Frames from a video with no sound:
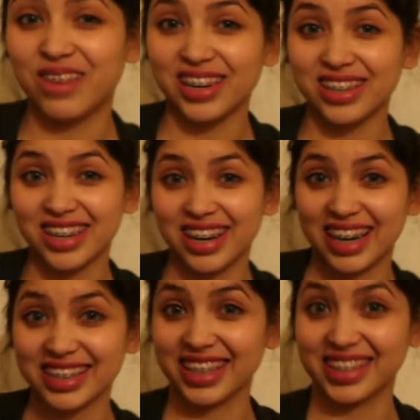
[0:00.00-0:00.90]
water in her
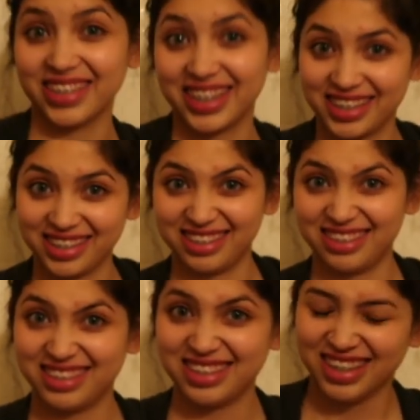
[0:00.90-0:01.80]
eyes like twice
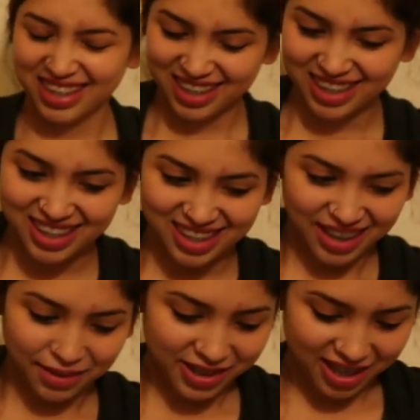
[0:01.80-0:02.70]
though.
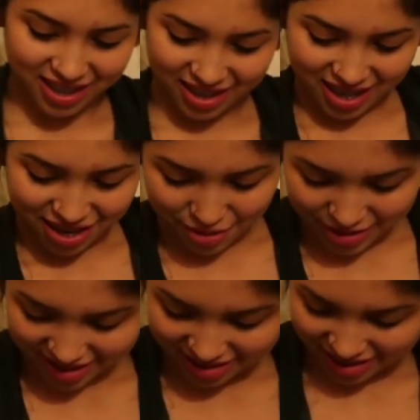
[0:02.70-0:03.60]
I'm scared. I
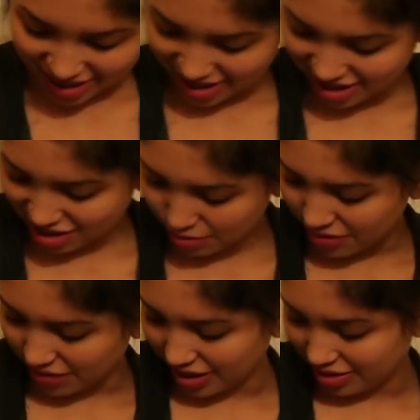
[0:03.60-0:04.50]
hope she's okay. She'll
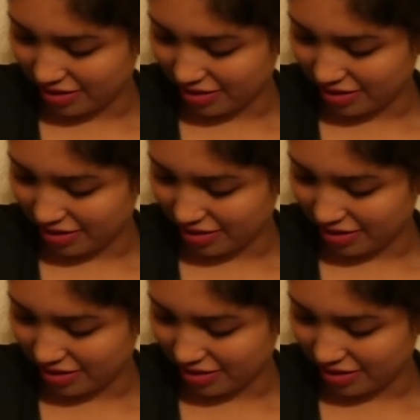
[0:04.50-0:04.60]
be fine